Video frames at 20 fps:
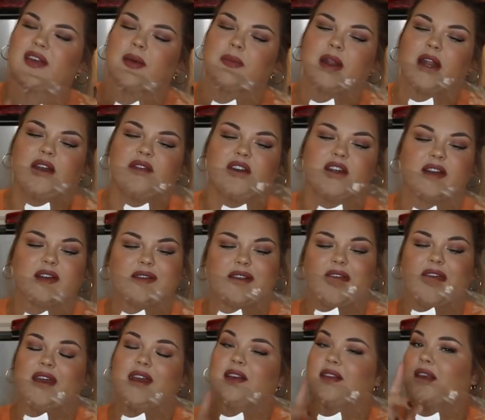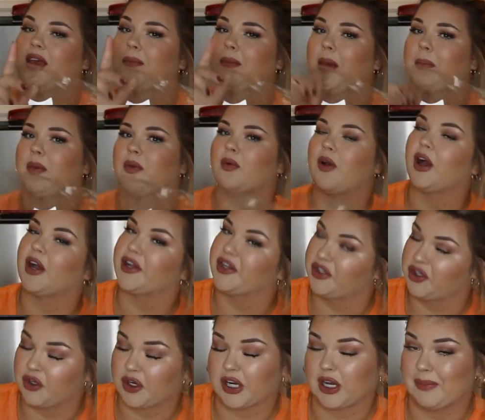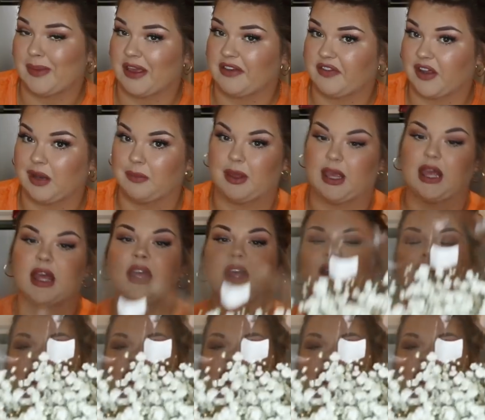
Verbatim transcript: I'm not even going to say it because I might be wrong and you're going to make fun of me.